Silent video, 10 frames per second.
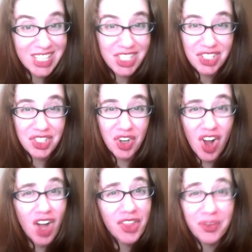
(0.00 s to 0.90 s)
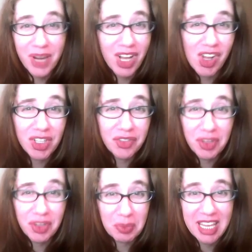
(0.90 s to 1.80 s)
it's just you're authoring all
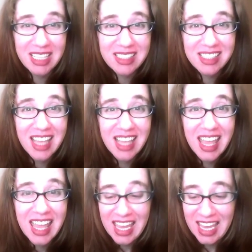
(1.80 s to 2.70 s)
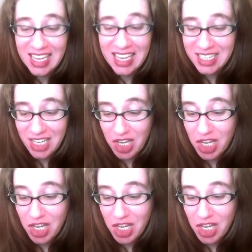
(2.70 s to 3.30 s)
over the place. And